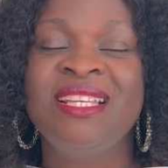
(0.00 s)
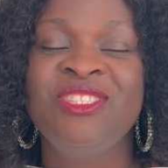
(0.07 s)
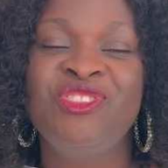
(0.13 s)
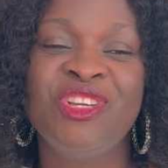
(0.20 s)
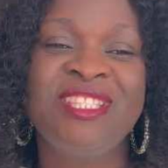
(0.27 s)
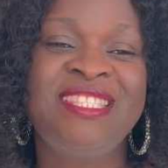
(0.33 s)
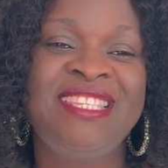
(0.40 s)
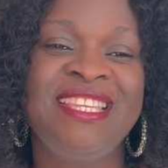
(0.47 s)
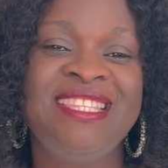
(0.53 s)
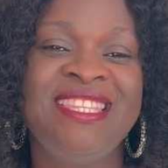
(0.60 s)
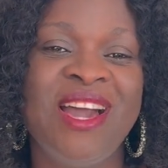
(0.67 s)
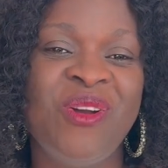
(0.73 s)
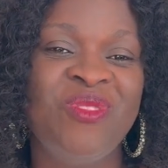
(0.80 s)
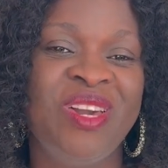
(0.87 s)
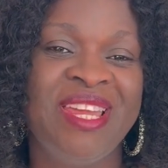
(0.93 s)
Just sit
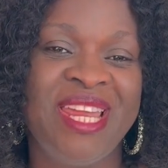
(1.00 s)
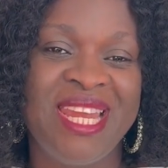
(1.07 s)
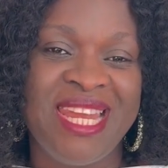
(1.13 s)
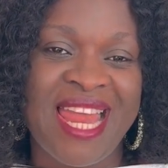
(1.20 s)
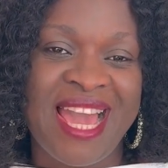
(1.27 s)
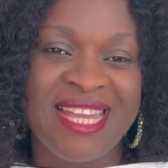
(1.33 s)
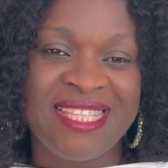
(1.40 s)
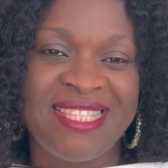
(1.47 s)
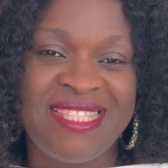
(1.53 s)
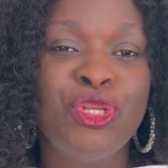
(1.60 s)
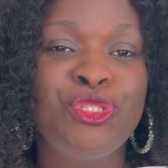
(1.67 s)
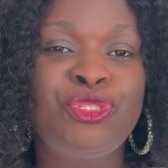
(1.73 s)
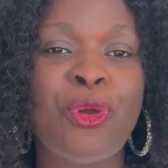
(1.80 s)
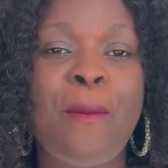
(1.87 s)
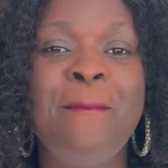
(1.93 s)
down and relax.
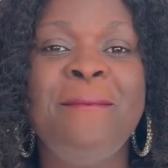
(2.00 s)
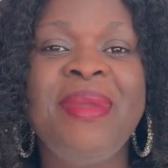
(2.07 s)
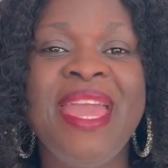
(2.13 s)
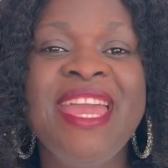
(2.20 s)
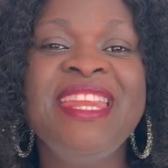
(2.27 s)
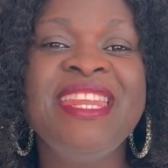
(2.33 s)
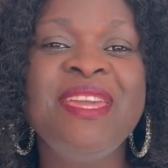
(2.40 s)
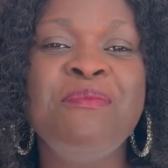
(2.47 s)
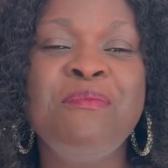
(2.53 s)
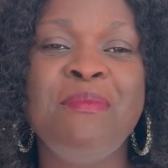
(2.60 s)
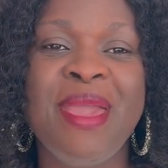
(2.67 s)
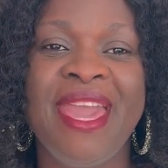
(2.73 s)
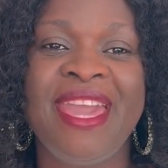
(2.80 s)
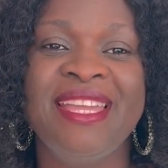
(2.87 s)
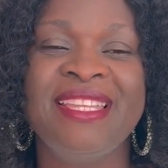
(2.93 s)
So many
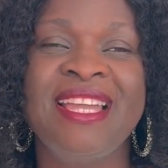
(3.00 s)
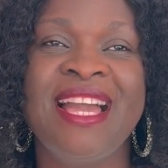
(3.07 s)
men